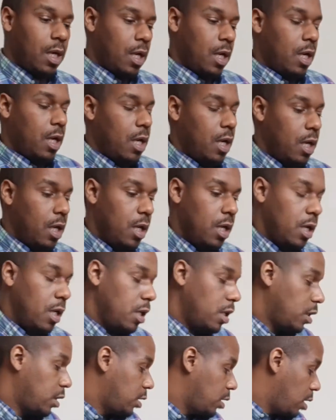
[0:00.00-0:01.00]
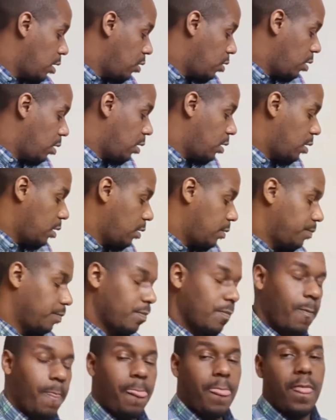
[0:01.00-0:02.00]
So
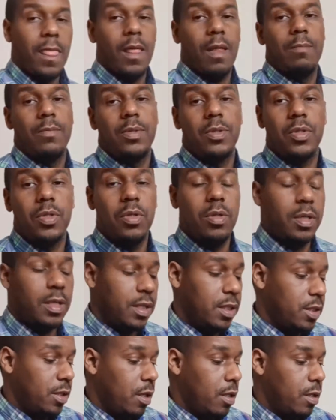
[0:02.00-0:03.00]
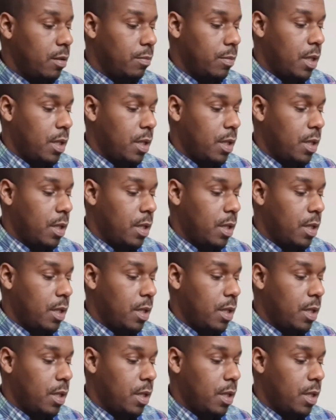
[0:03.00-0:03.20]
just gonna get started.